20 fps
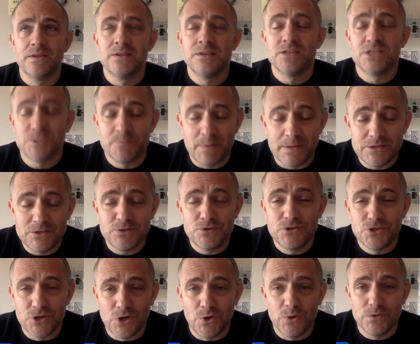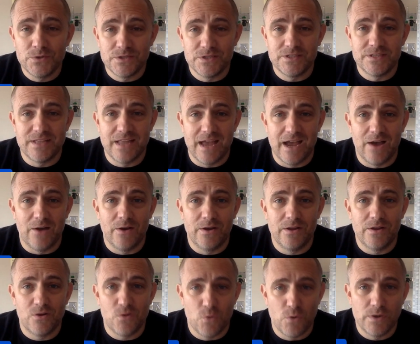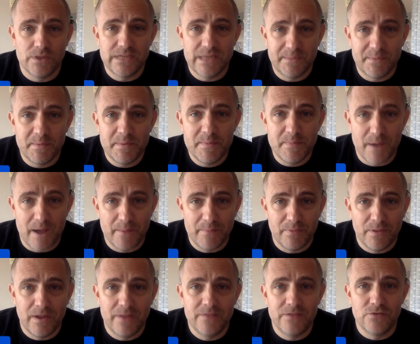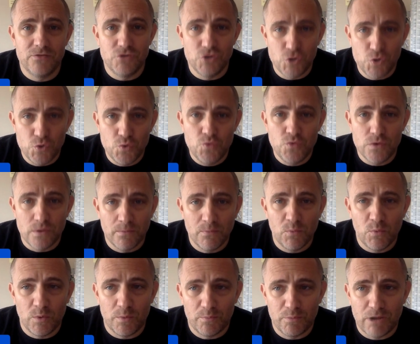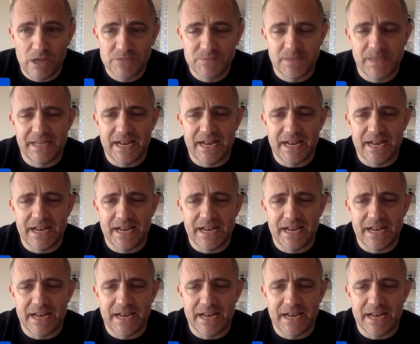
Spencer Jones is now, according to MLB Pipeline, their new #1 prospect.